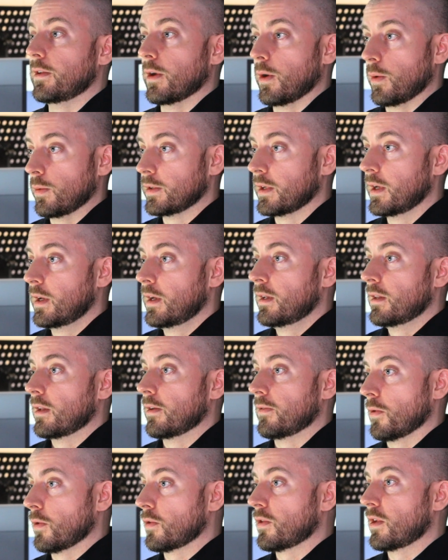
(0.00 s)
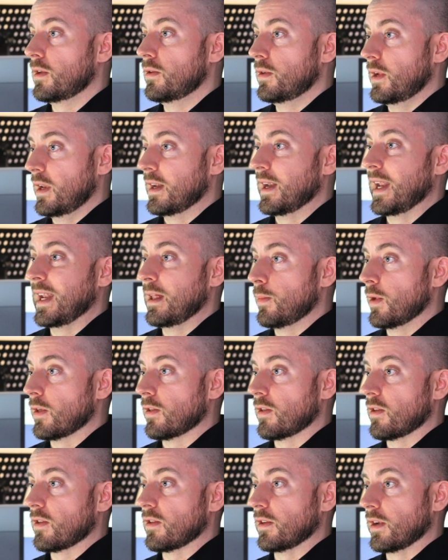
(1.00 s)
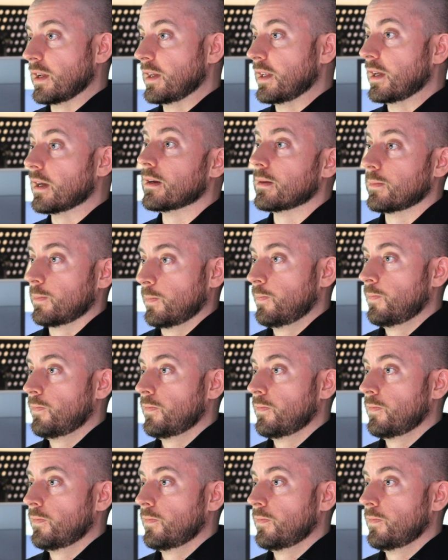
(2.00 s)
You don't. The first thing you need in any business is an idea.